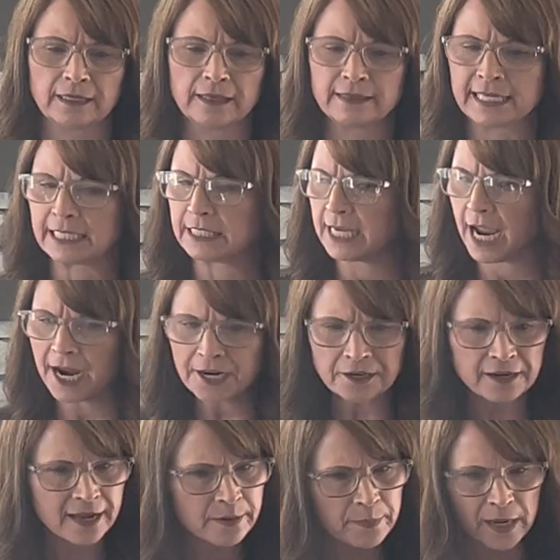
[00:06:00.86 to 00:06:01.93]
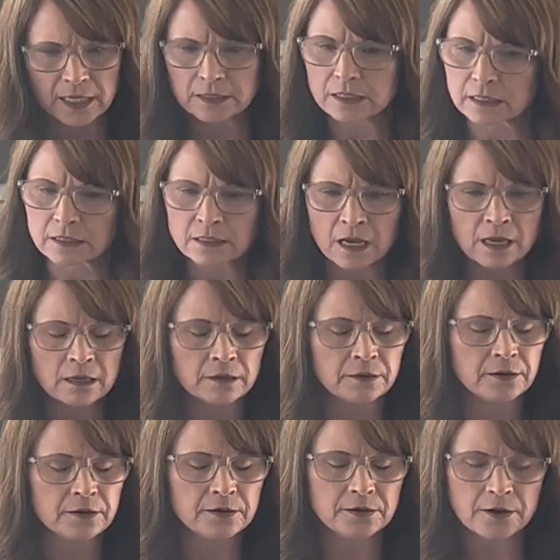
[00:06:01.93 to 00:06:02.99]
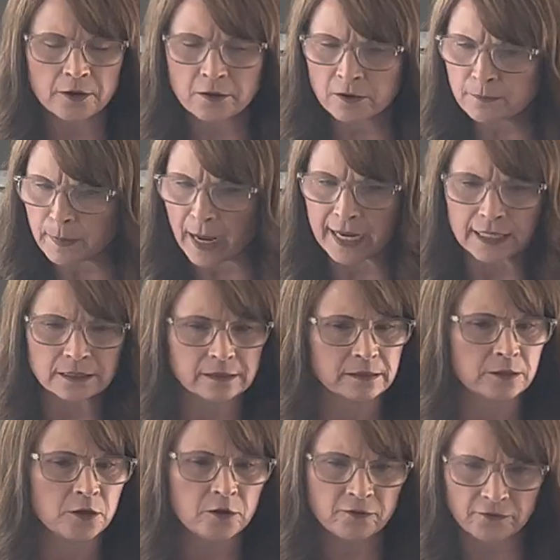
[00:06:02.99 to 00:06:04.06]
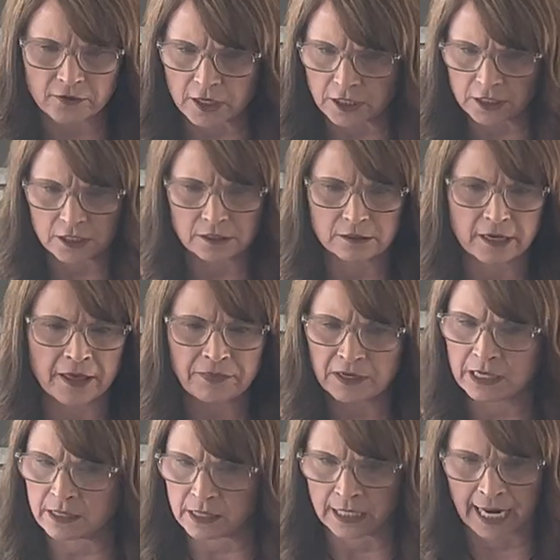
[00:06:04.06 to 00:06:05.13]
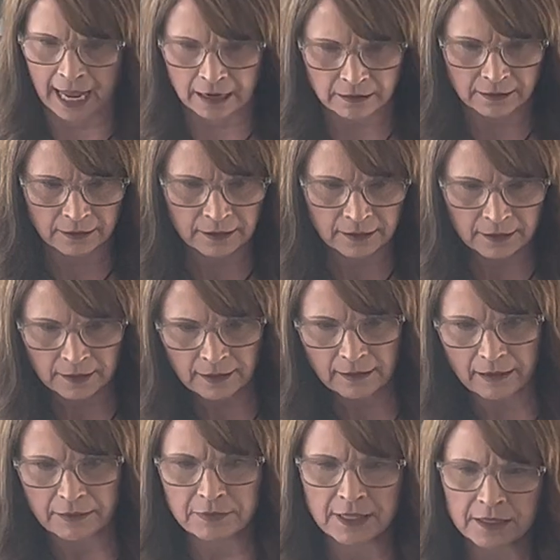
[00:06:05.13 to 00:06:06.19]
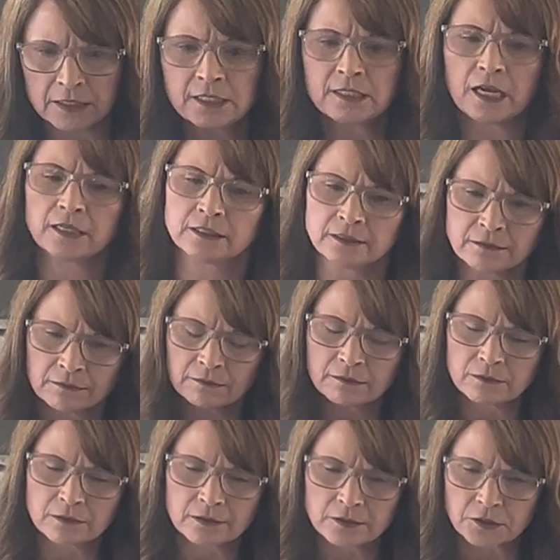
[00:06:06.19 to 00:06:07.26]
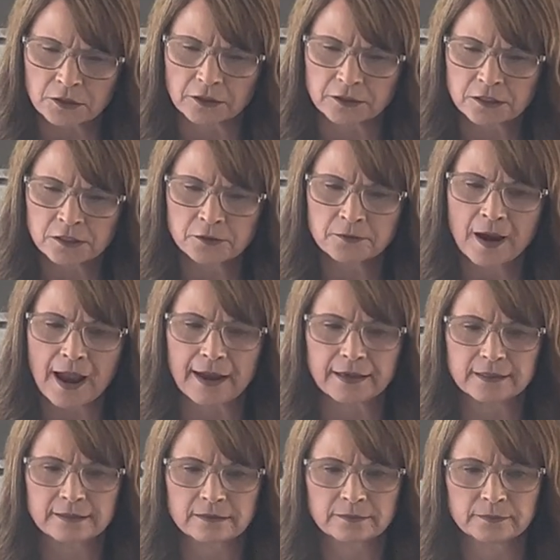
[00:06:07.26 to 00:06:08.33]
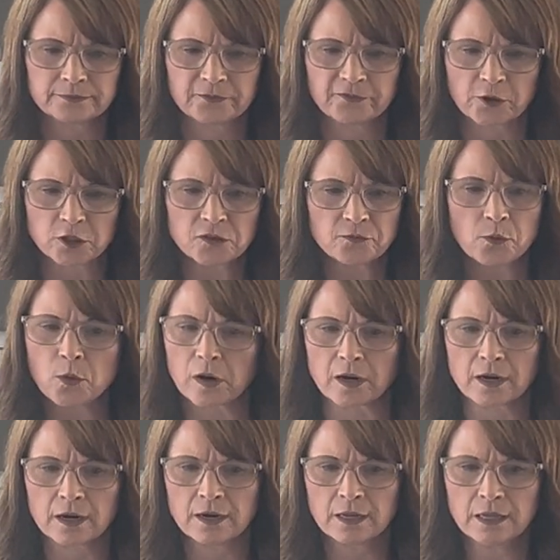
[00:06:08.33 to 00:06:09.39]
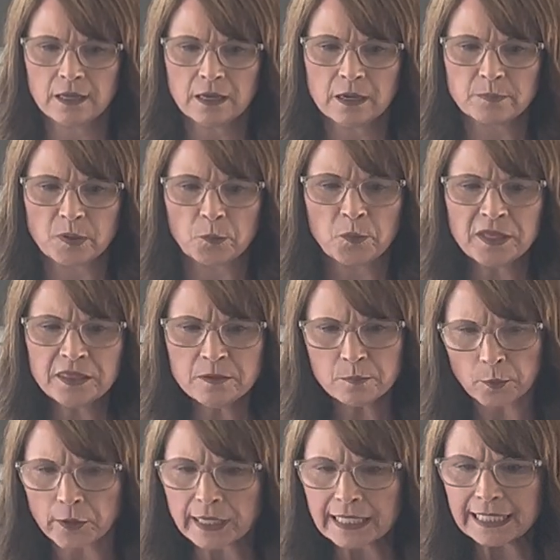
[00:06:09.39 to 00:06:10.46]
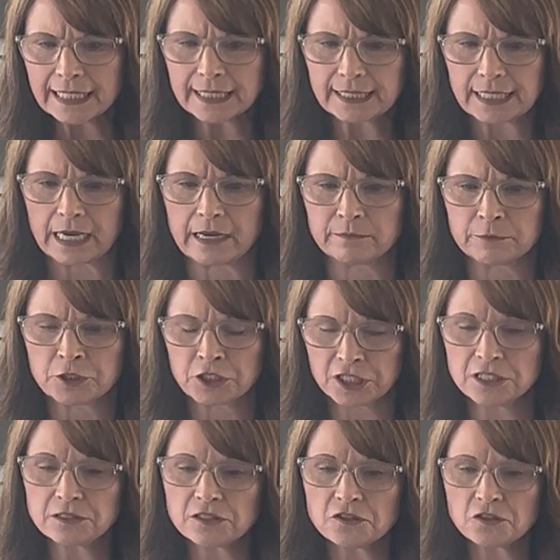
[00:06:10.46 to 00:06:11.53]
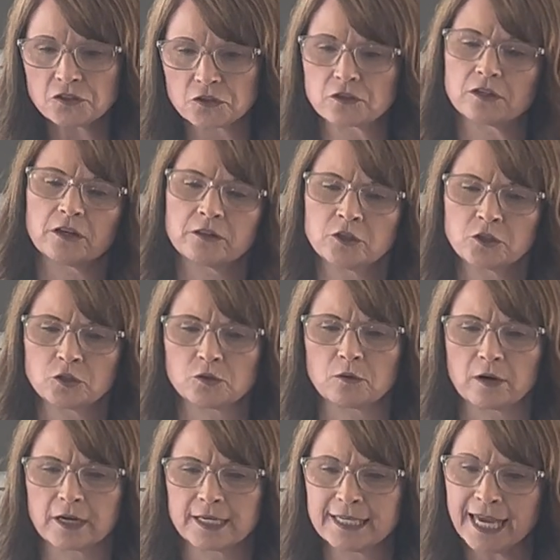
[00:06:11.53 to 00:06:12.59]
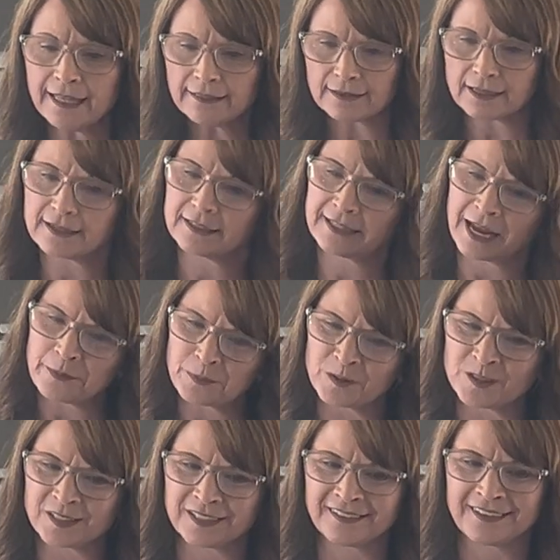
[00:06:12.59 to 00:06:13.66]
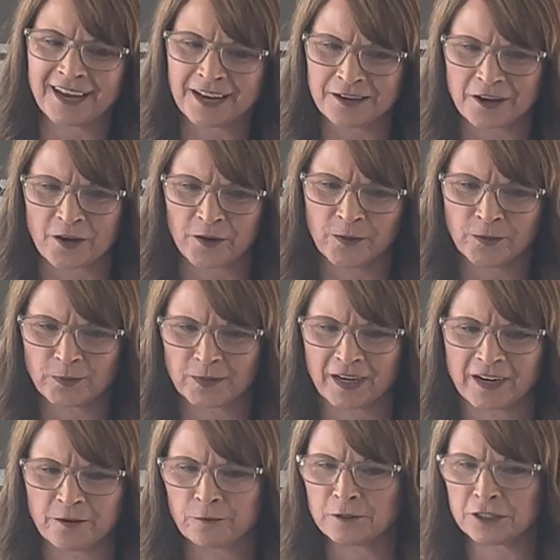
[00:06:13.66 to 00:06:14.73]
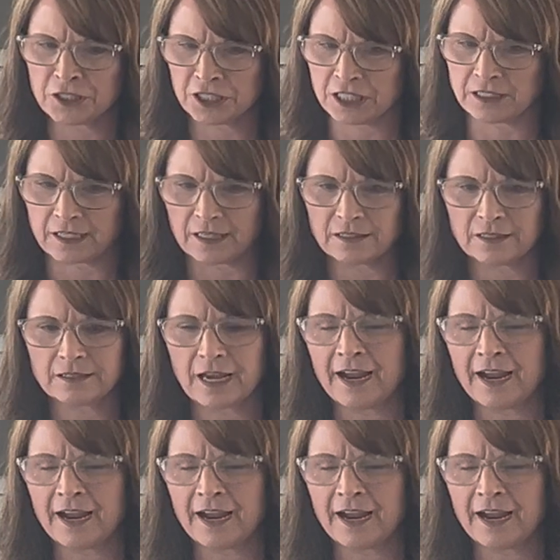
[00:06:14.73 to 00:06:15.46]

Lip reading: And the entire night passes, no bites, no fish, nothing in the net. And then the sun starts to rise. Verse 4. But when the morning had come, Jesus stood on the shore, yet the disciples did not know that it was Jesus.